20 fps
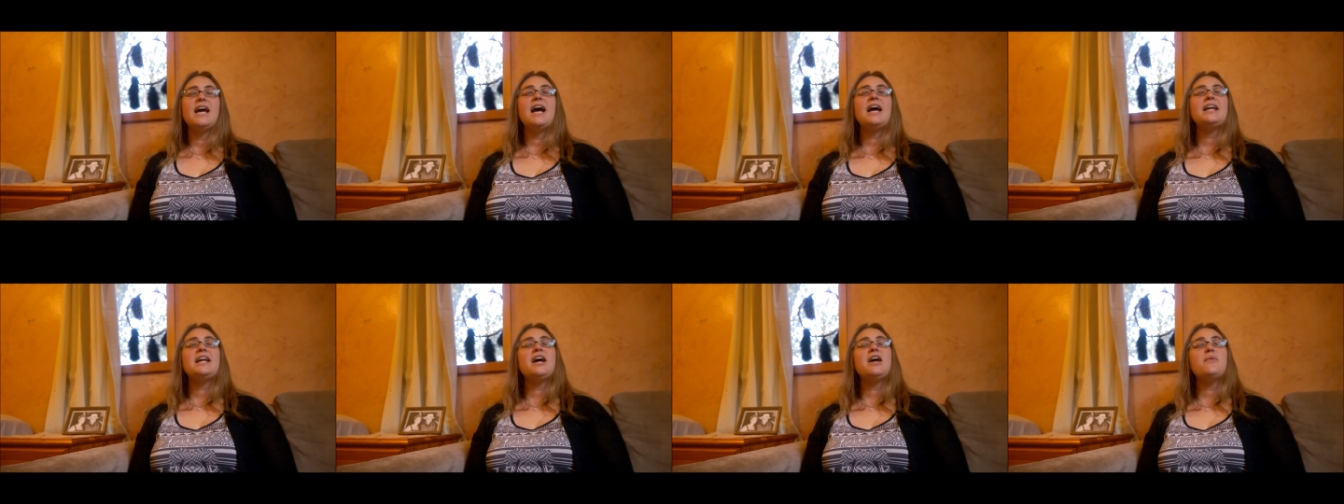
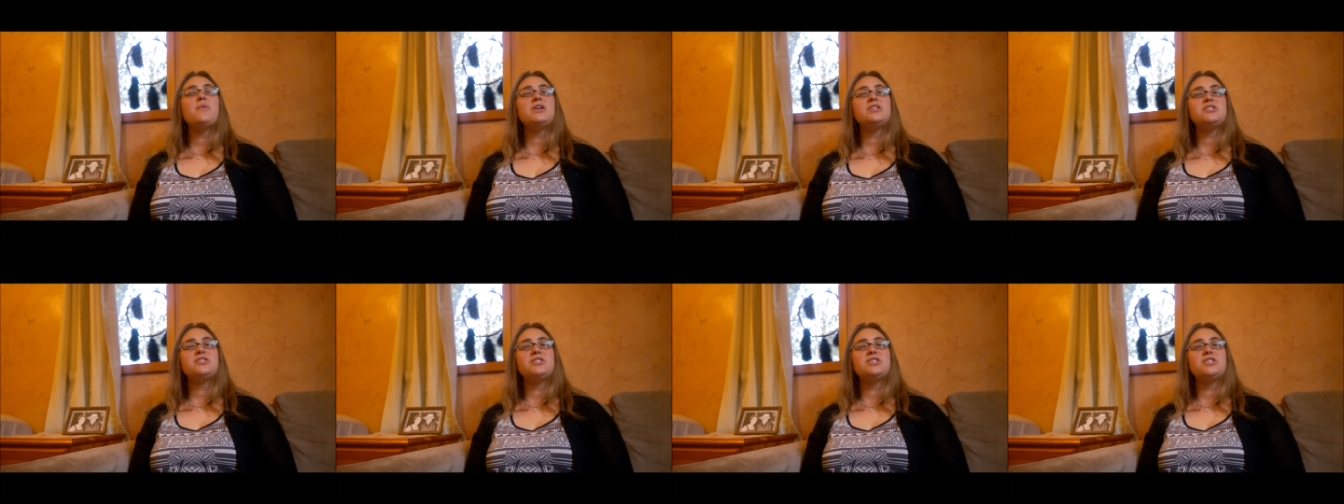And I
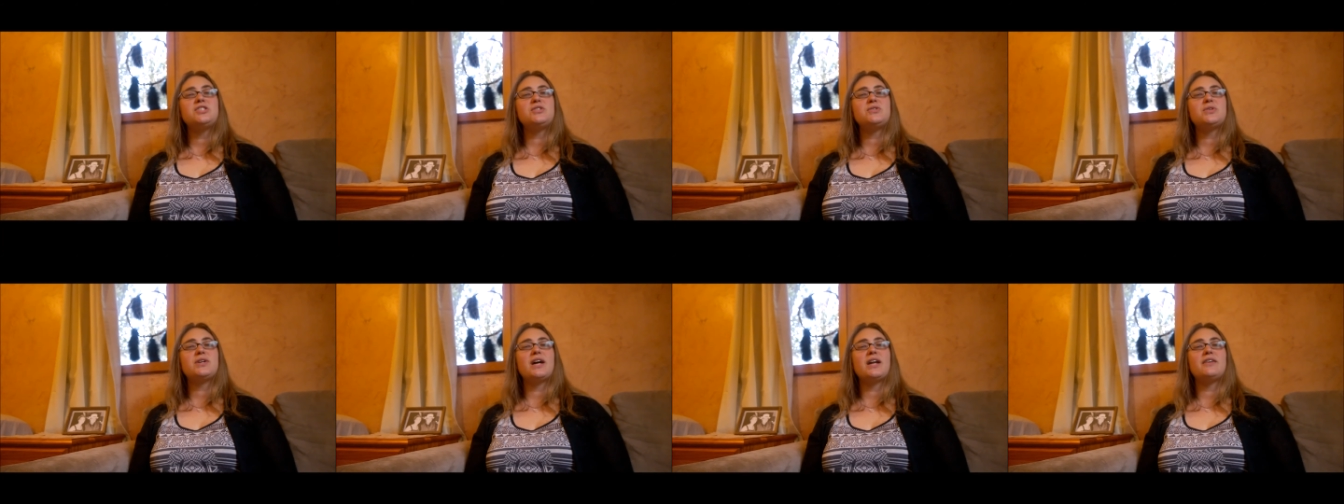want you to
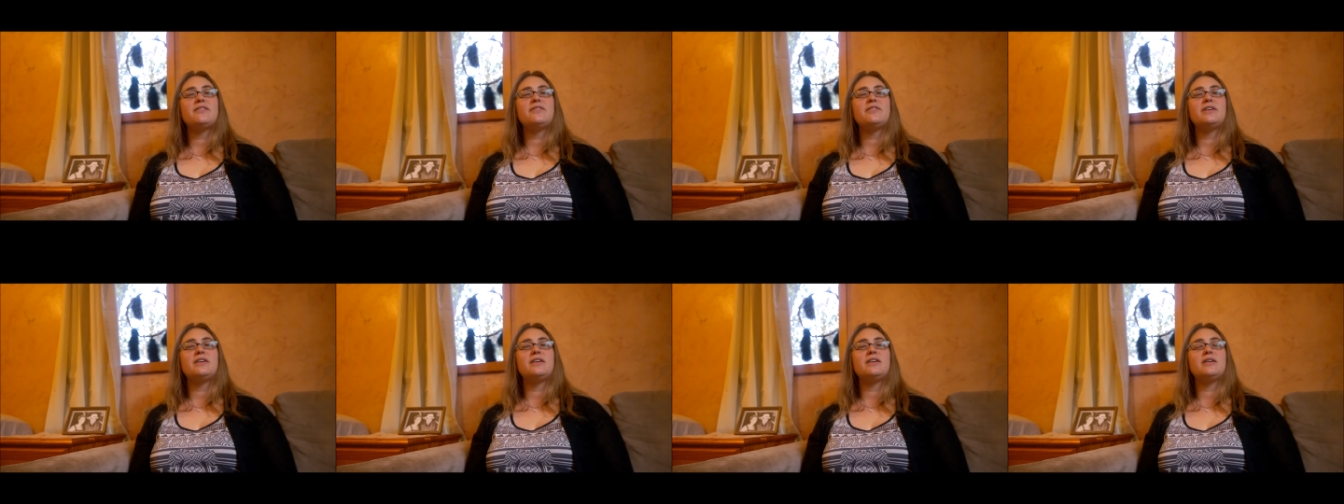do kind of
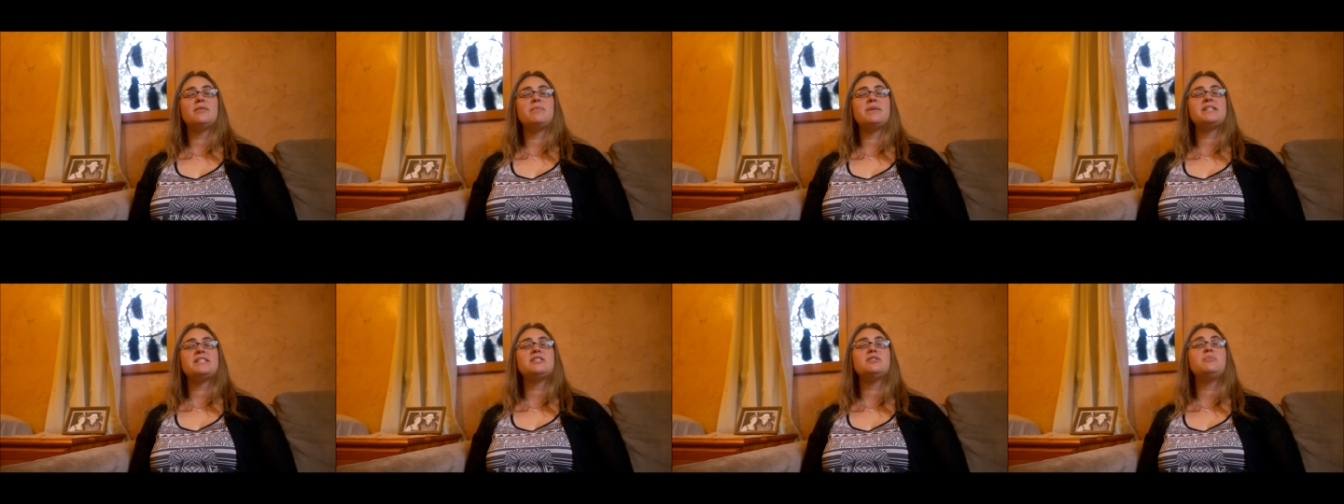a
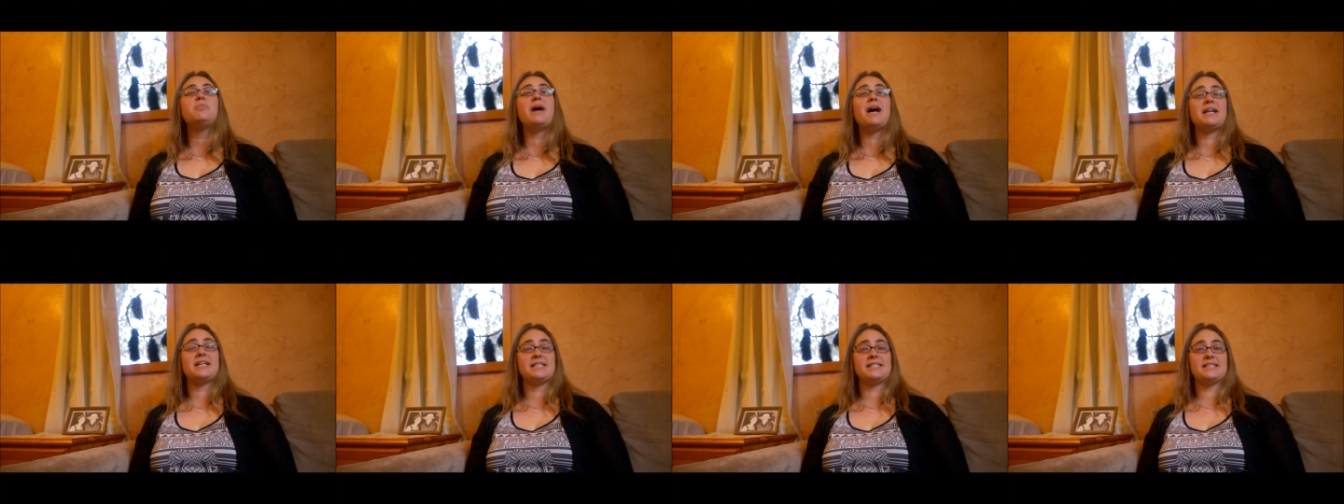mental
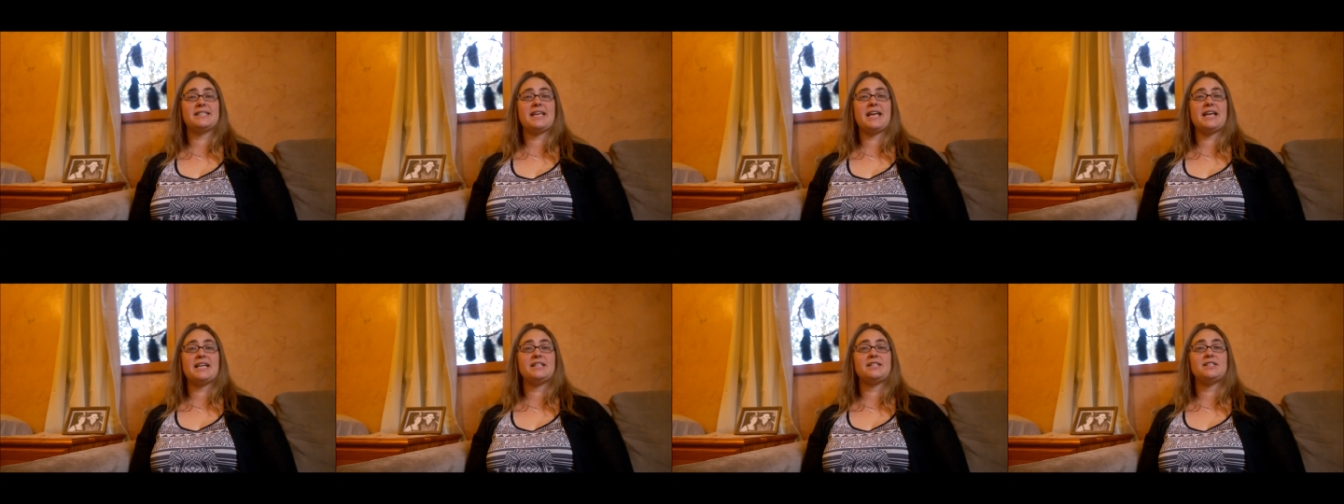body
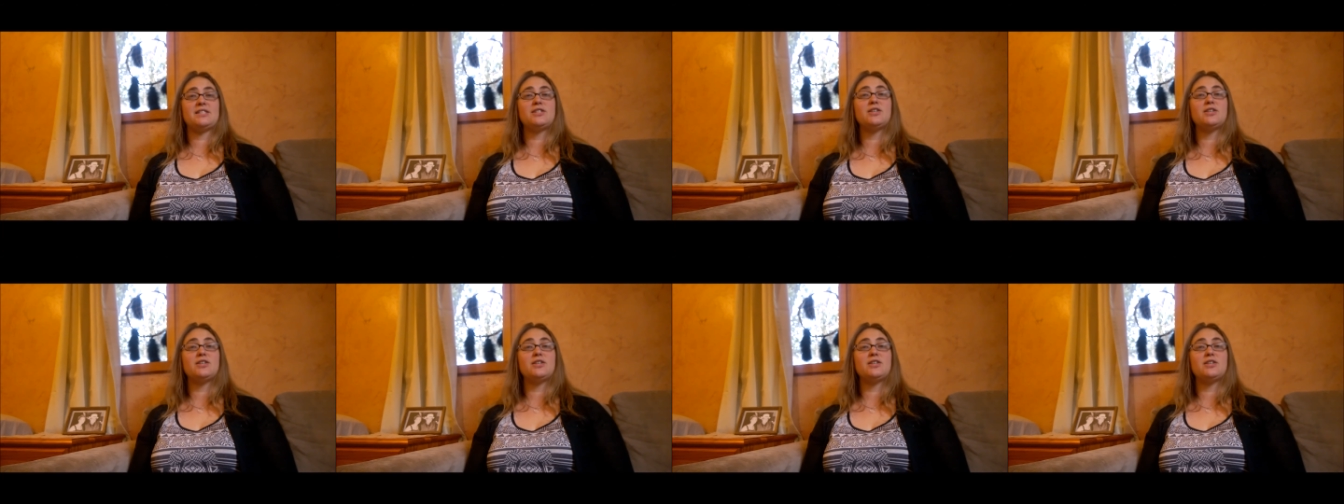scan.